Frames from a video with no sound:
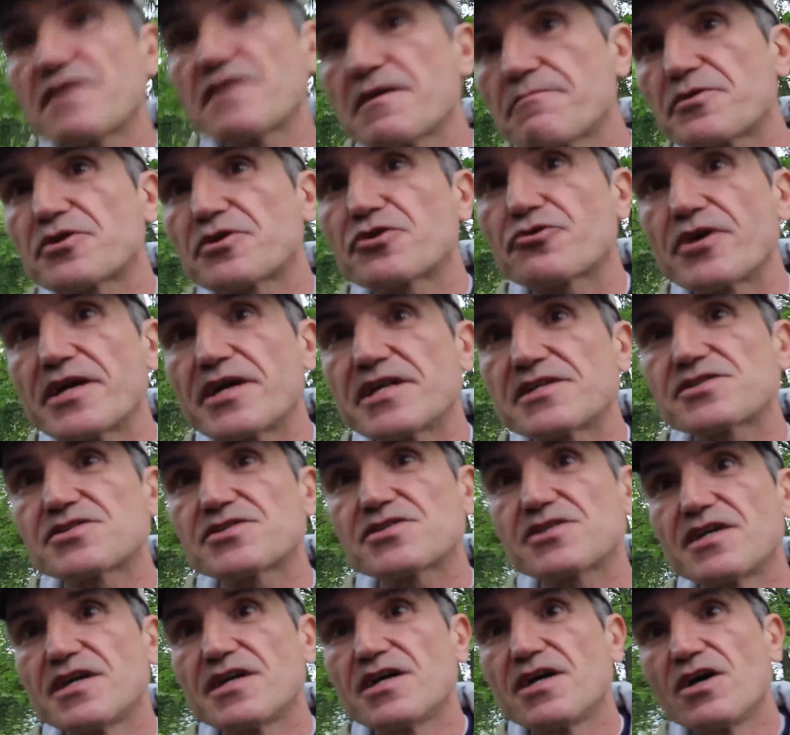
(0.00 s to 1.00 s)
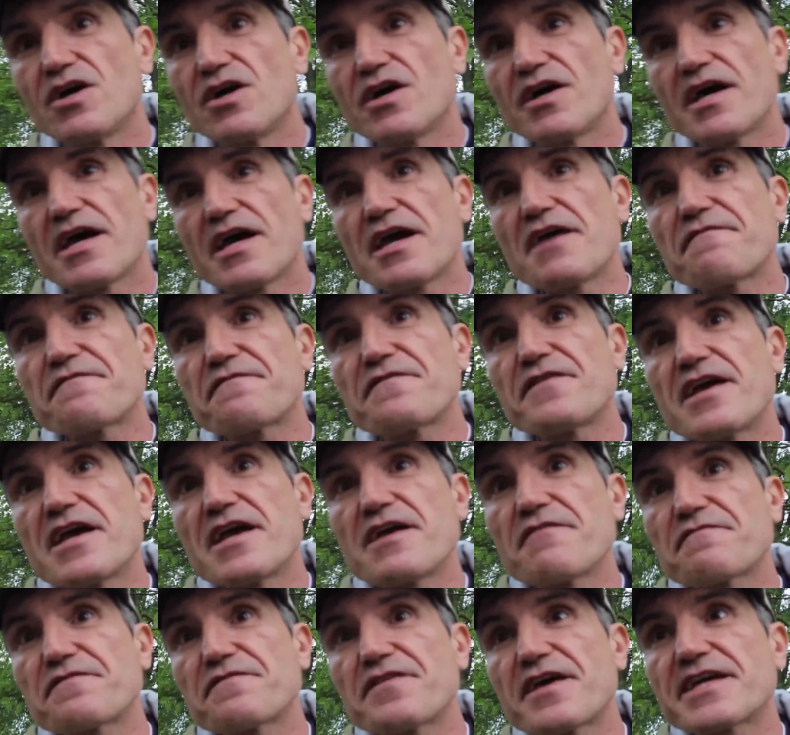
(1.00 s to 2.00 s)
hypocrites if
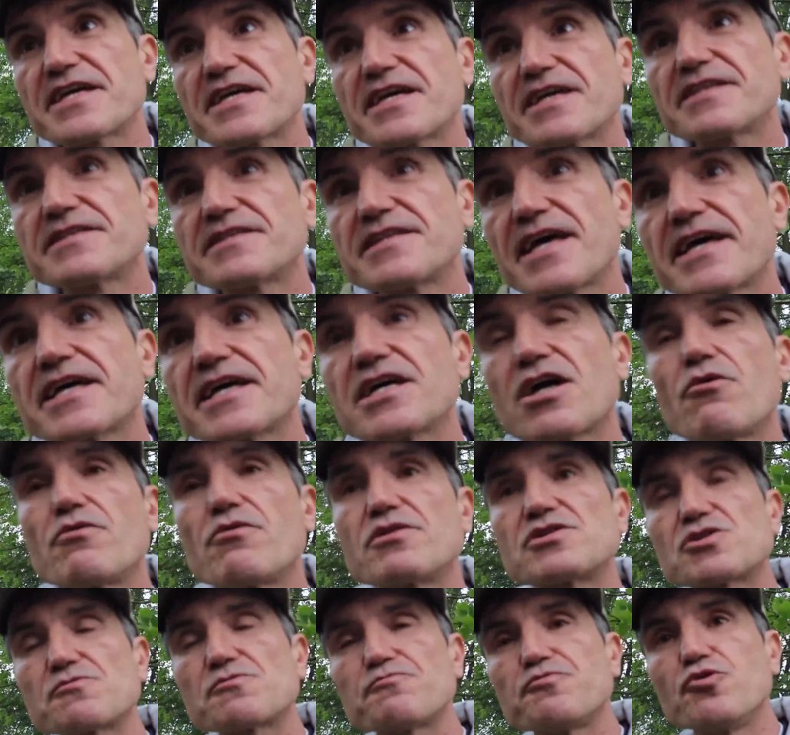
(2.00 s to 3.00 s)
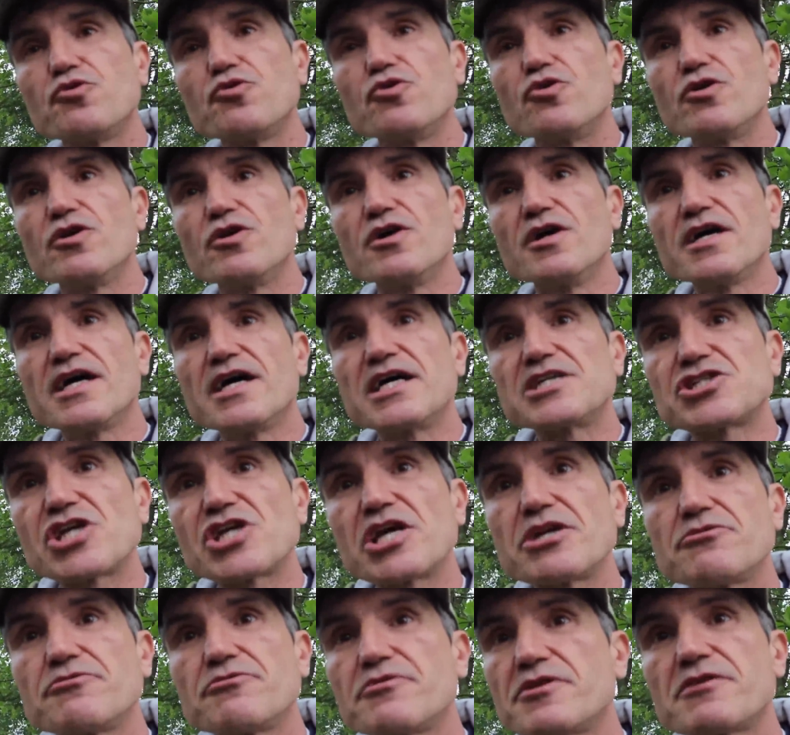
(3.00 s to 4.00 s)
they then go and support a
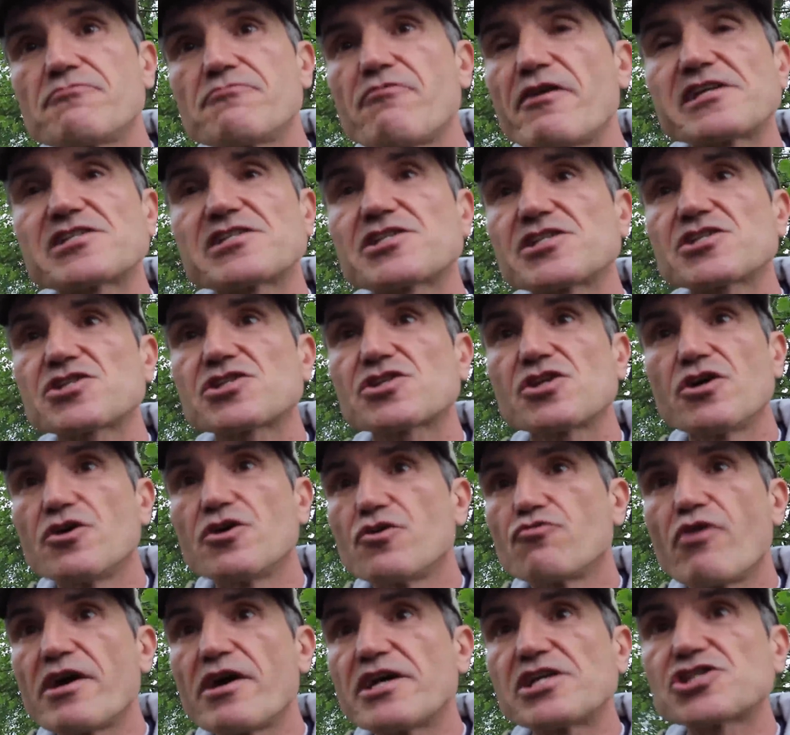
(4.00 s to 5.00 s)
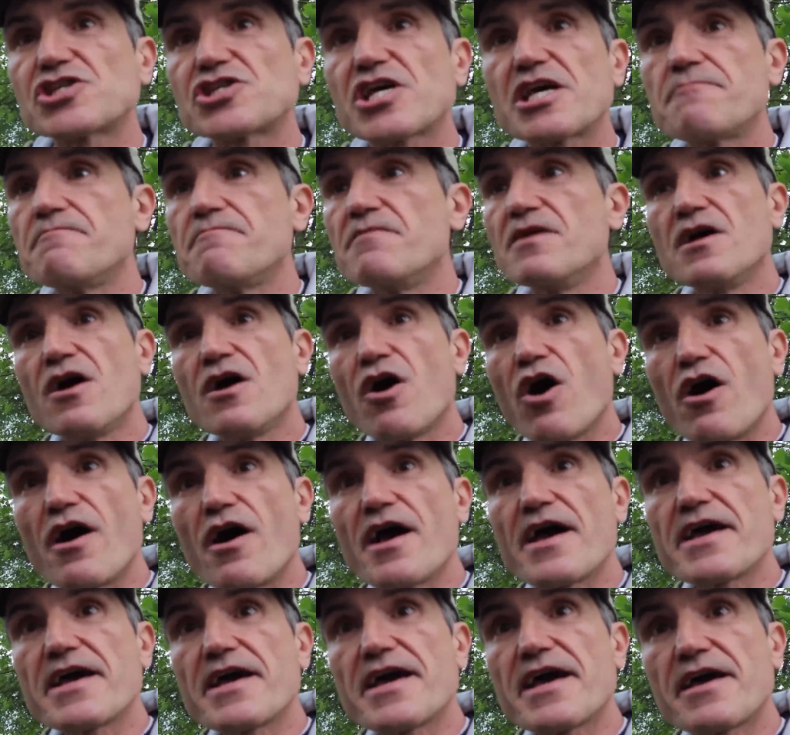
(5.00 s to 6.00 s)
genuinely racist regime
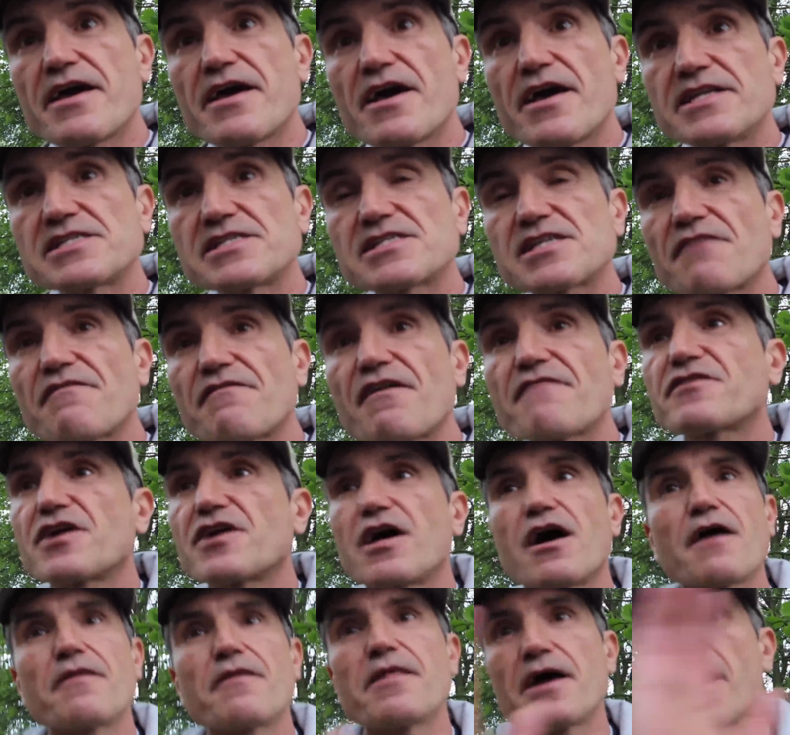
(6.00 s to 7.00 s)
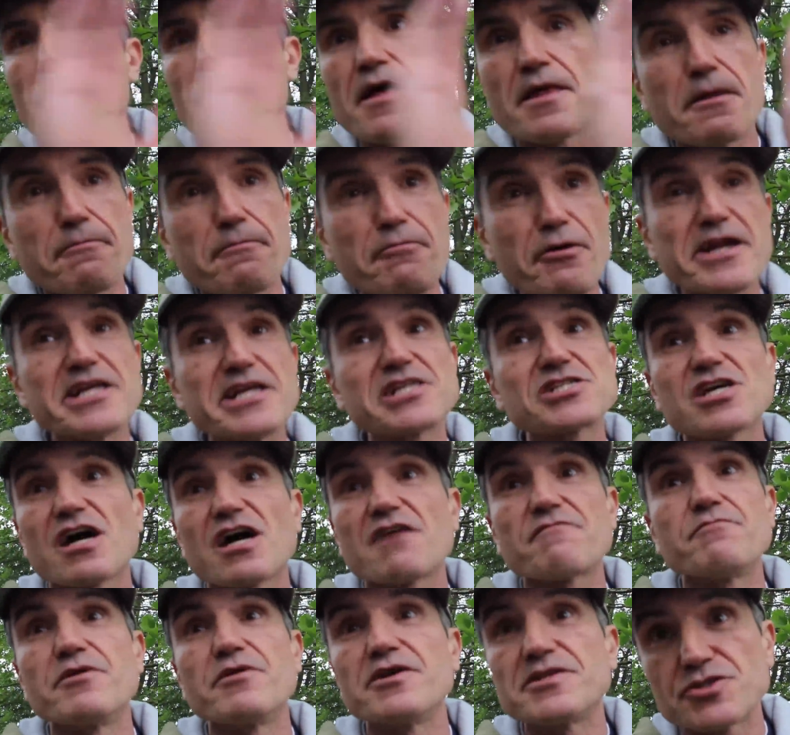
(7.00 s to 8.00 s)
in South Africa. The British
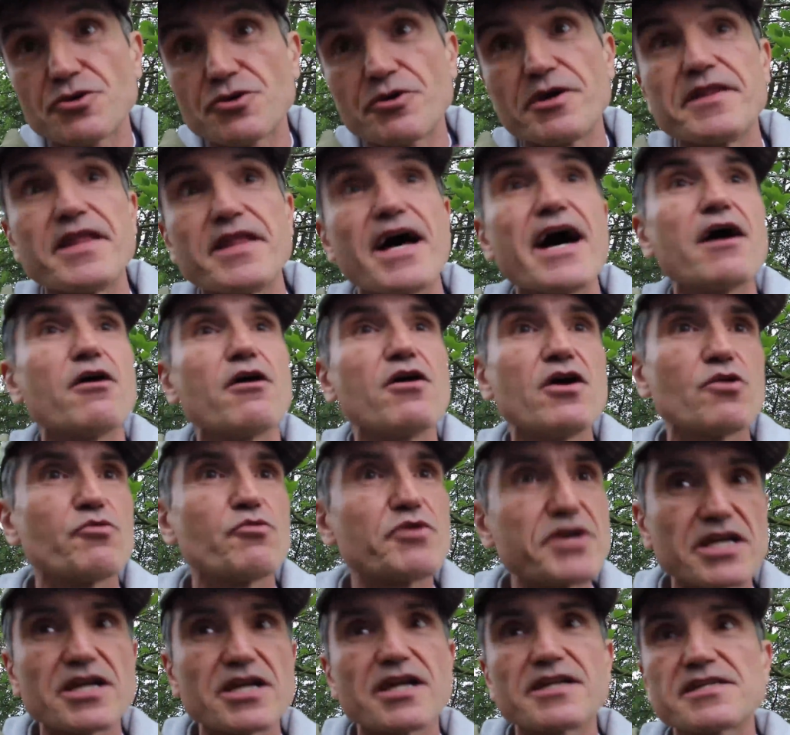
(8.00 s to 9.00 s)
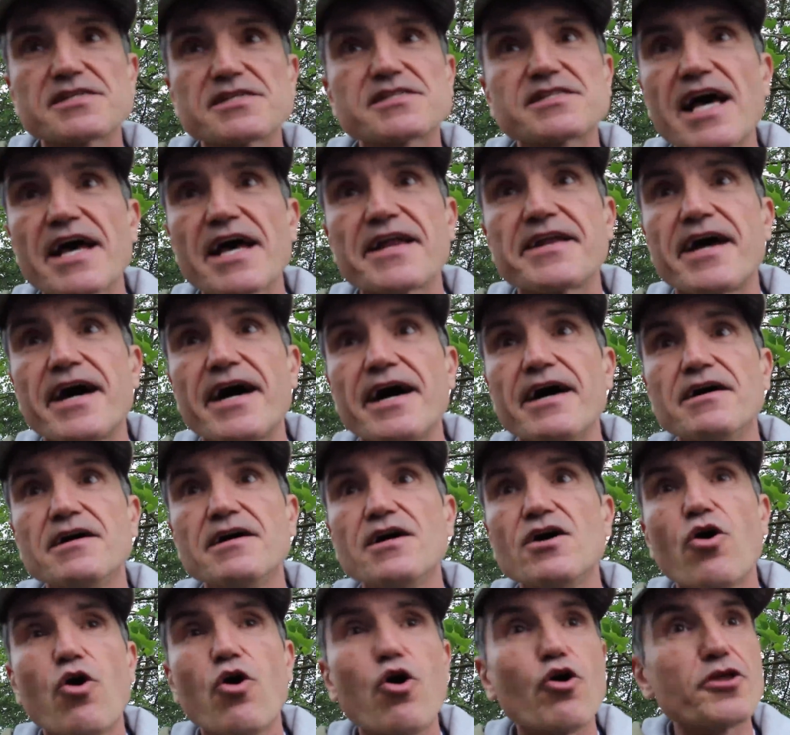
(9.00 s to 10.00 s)
government doing that, we can understand that,
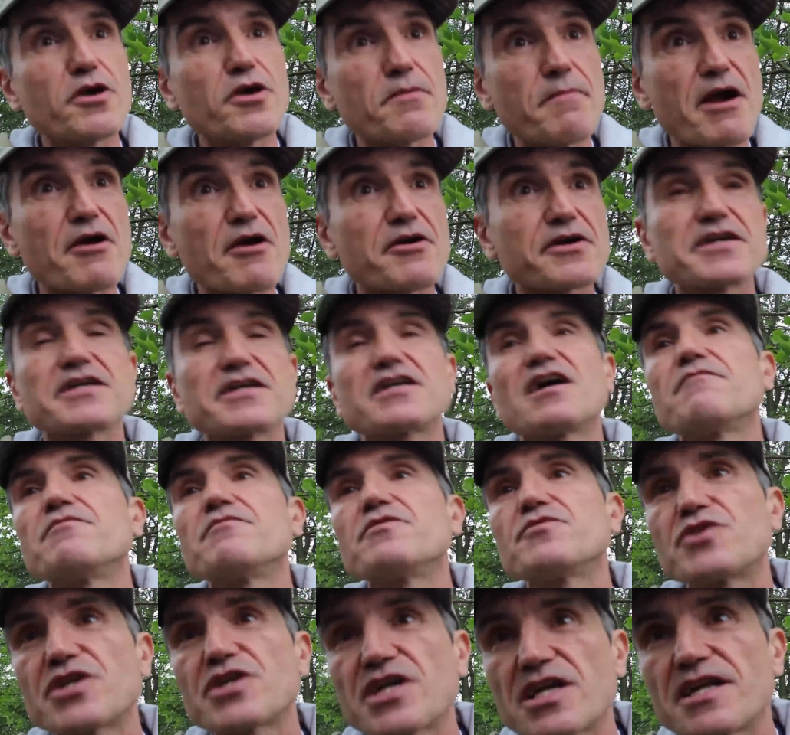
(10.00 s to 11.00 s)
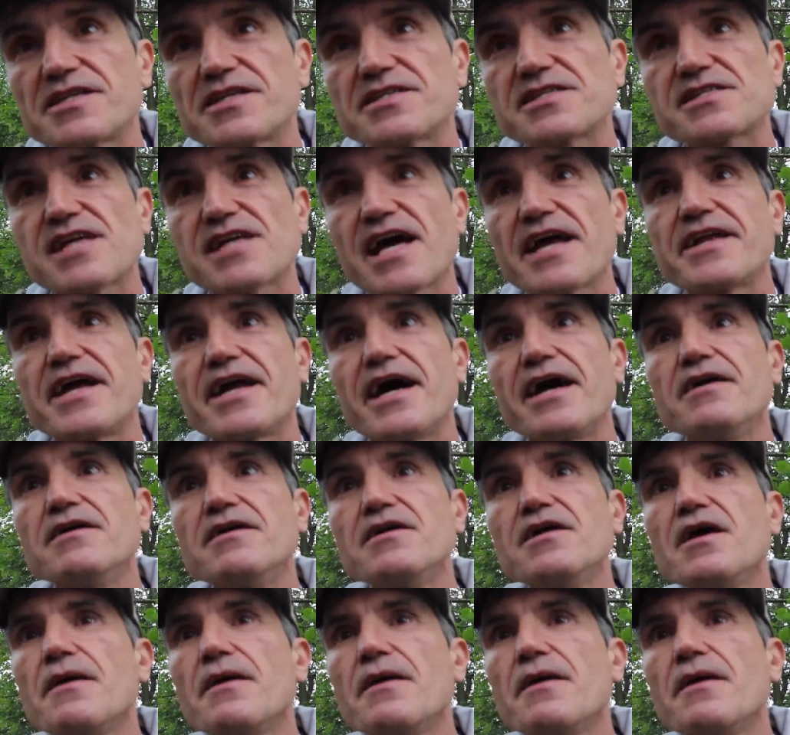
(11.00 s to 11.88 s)
or the American government, you can understand that.